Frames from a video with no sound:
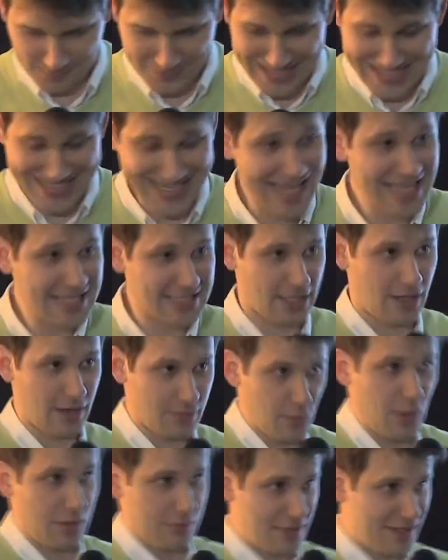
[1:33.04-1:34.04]
data.
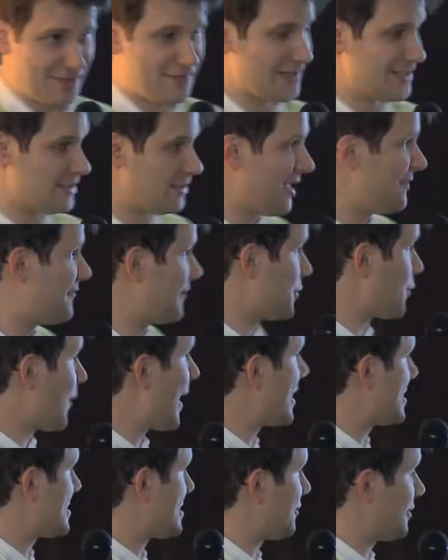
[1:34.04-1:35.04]
Well, if it
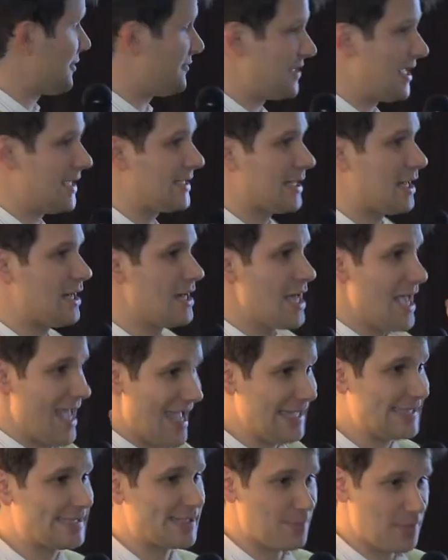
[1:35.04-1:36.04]
runs out of data,
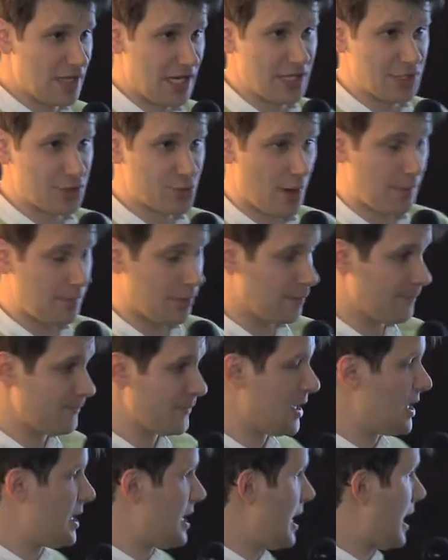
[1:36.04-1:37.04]
it's a bit in trouble.
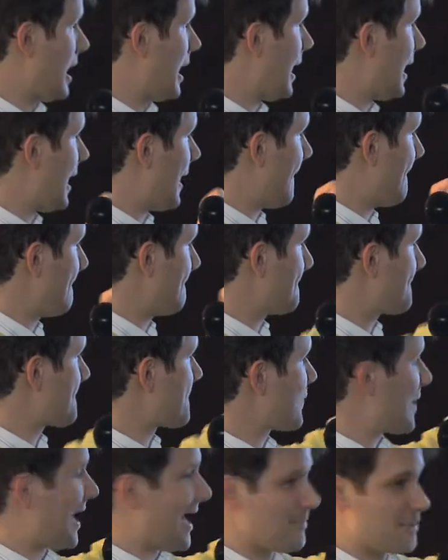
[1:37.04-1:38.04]

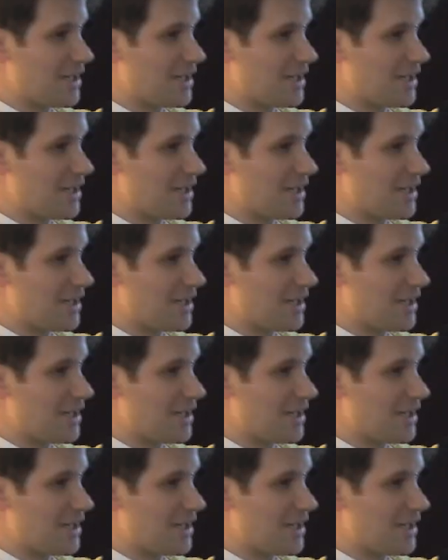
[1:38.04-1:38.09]
I'm